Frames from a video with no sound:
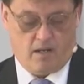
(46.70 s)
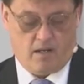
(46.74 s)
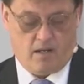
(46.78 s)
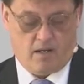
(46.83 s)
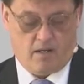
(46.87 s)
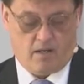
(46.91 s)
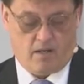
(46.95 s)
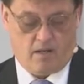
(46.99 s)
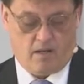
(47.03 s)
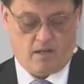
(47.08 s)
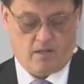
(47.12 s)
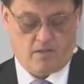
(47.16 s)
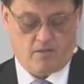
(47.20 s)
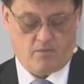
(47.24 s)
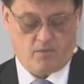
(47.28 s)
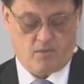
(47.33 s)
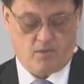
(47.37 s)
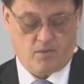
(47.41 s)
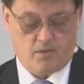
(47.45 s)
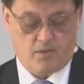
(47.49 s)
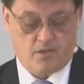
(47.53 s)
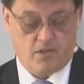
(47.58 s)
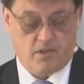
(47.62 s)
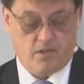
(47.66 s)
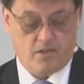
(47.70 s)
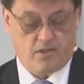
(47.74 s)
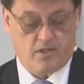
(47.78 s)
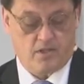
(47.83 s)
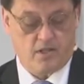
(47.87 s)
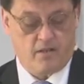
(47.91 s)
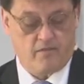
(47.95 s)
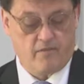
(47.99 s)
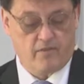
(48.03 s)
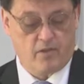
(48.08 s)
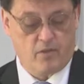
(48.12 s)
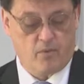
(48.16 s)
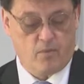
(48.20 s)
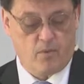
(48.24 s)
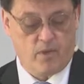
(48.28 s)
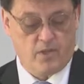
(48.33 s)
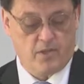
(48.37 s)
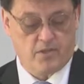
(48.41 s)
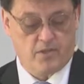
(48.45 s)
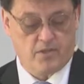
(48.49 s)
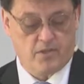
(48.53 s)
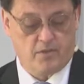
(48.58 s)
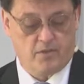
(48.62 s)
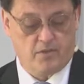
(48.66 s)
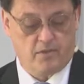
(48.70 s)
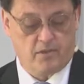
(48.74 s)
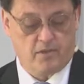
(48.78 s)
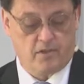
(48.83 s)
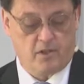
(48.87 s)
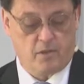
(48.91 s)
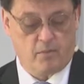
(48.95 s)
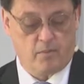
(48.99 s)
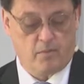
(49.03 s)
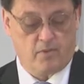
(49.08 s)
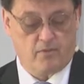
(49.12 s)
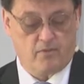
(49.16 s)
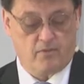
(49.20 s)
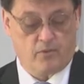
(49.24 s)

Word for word: God's word says 70 weeks are determined